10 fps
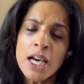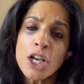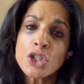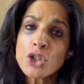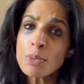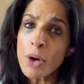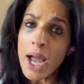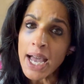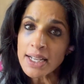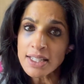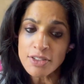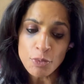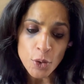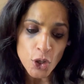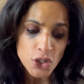a super
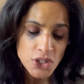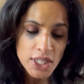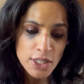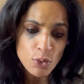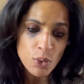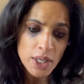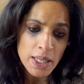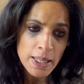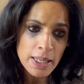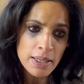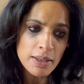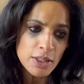active person. We